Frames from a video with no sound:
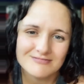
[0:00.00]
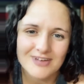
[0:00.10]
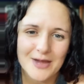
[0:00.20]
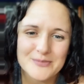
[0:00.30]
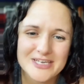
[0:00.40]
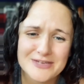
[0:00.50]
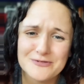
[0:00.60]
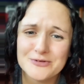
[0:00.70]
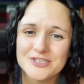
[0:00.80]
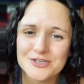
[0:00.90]
I mean, if
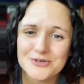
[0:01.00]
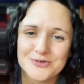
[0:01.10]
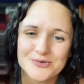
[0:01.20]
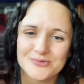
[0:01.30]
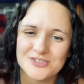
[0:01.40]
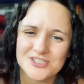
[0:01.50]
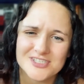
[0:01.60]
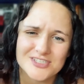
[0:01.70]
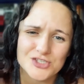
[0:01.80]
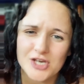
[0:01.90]
you do,
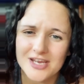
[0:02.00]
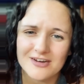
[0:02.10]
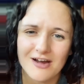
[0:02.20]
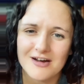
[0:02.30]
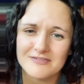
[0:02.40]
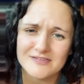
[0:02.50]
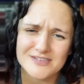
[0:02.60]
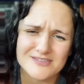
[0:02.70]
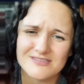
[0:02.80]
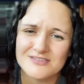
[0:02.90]
just shake it off
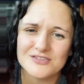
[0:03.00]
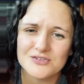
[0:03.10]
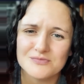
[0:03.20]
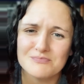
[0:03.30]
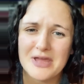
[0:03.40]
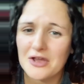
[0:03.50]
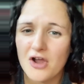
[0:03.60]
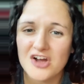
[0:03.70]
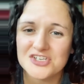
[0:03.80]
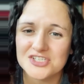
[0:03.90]
and make a
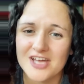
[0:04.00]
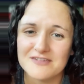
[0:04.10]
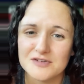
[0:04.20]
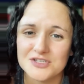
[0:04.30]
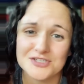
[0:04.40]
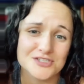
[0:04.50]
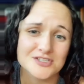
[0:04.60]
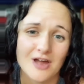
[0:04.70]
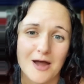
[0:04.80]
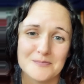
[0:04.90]
conscious effort to
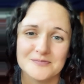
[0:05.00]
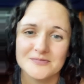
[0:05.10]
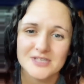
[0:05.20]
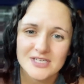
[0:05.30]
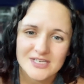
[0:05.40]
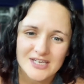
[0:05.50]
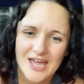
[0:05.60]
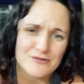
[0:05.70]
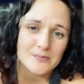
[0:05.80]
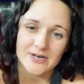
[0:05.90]
stop.
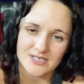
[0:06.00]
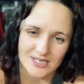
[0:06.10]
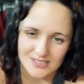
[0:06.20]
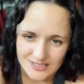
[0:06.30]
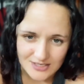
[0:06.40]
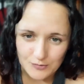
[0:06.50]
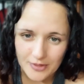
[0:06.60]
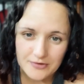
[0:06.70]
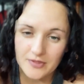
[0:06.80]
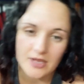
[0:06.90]
Everybody does it,
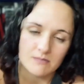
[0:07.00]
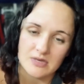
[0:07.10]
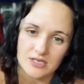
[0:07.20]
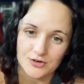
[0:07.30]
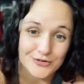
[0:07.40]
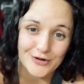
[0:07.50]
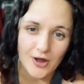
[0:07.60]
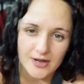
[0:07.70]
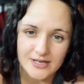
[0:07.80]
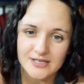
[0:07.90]
whether they admit it or
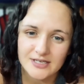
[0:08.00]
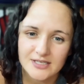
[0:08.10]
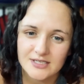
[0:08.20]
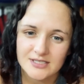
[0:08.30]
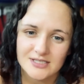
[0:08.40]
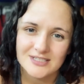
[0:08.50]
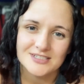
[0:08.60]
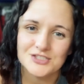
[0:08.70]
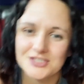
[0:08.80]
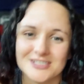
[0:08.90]
not.
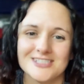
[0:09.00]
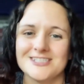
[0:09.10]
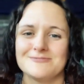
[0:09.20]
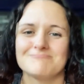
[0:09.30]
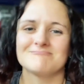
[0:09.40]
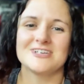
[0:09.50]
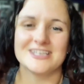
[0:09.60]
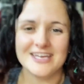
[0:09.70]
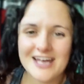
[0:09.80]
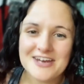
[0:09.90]
Just
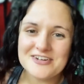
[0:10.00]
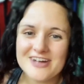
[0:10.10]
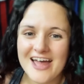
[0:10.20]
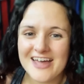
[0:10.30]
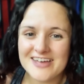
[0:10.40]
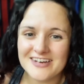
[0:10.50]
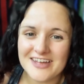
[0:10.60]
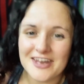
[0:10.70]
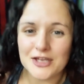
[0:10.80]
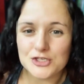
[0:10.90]
get out of your head
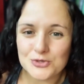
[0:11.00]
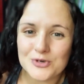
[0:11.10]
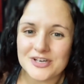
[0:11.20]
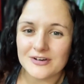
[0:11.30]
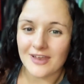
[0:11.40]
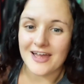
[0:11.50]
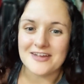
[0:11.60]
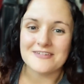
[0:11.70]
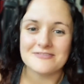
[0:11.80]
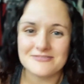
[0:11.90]
and enjoy your
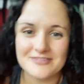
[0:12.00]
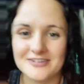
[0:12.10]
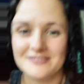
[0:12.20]
life.